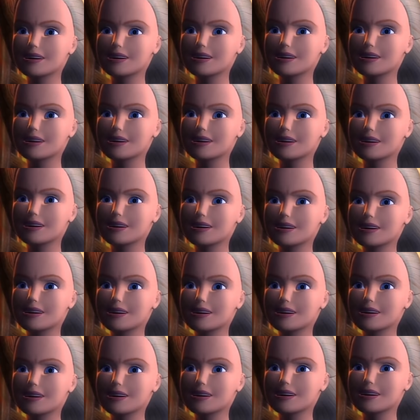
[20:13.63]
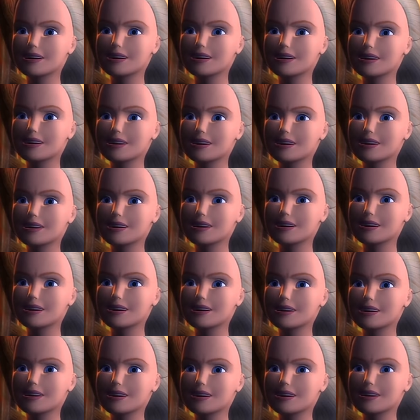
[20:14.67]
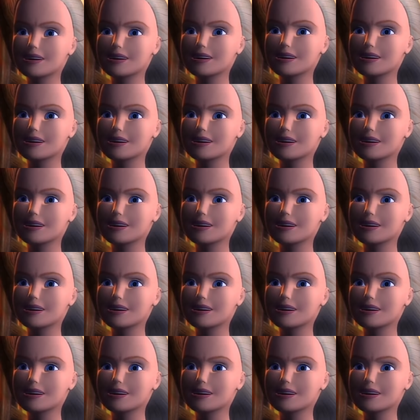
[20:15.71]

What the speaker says: No words are spoken by the person on screen.